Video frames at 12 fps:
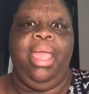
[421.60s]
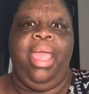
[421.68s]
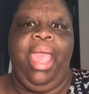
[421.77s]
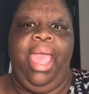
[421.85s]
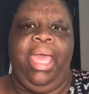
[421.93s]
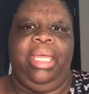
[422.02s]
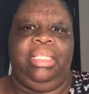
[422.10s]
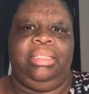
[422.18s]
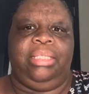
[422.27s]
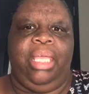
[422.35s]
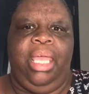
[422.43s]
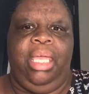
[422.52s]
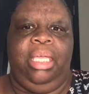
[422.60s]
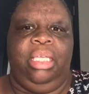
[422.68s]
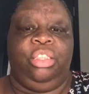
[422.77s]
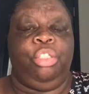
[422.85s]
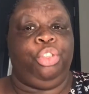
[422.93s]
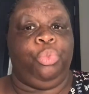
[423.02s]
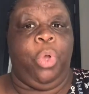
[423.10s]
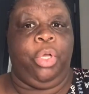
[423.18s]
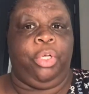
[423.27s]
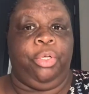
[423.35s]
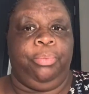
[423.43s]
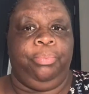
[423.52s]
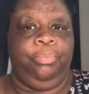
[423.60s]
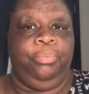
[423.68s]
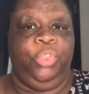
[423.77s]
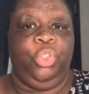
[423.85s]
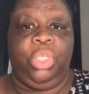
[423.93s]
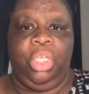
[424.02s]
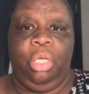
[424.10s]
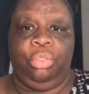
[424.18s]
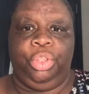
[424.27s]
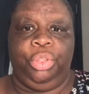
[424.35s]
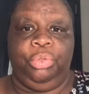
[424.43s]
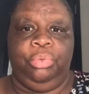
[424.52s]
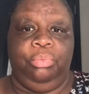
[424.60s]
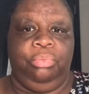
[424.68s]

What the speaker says: has a social worker you can go to.